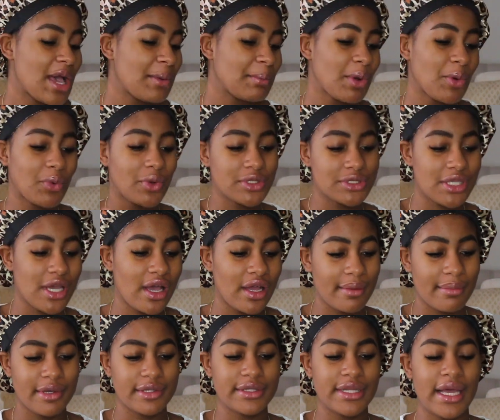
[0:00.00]
But we'll talk
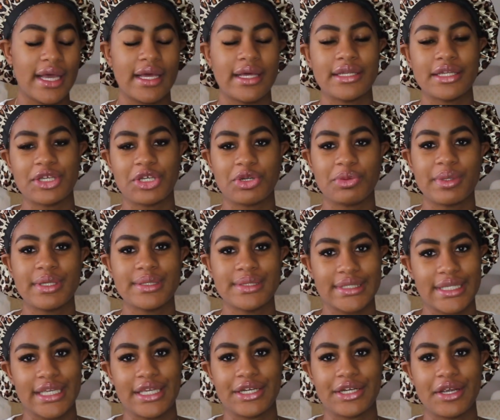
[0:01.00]
about that a little bit
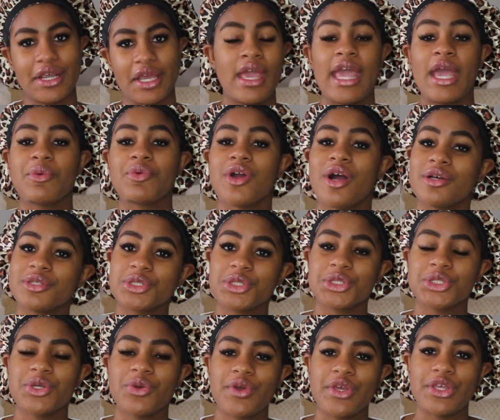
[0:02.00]
later. And we're also
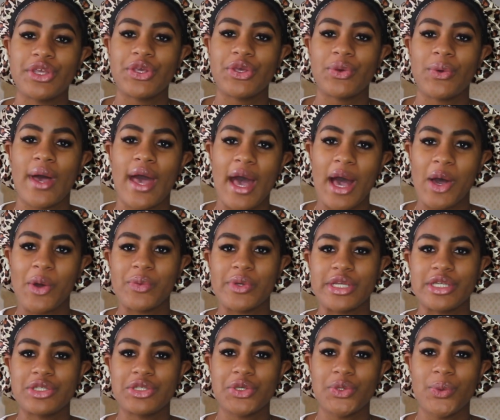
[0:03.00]
showing you how
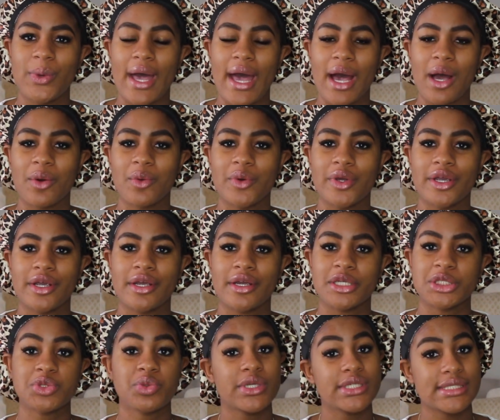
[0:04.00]
we do
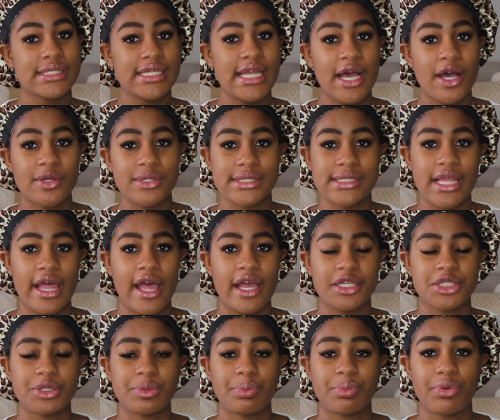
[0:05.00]
our twist out
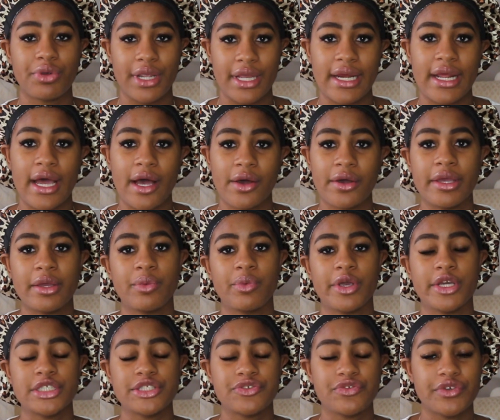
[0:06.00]
/ braid out. It
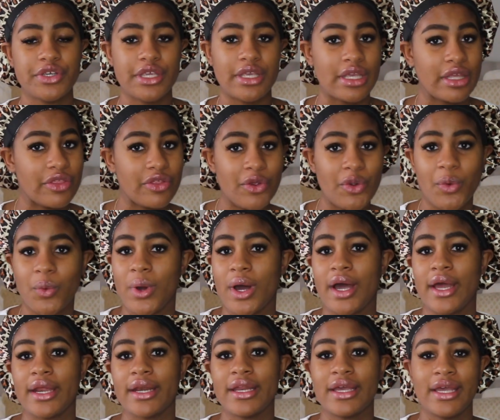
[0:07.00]
works for either
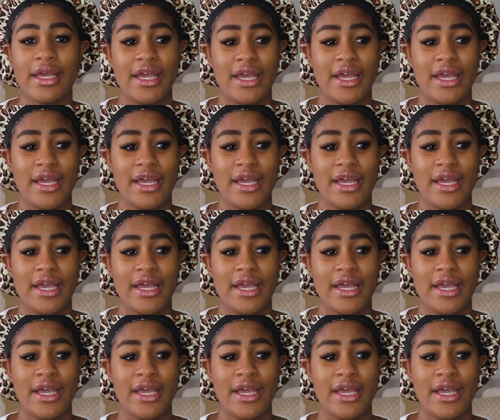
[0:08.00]
one.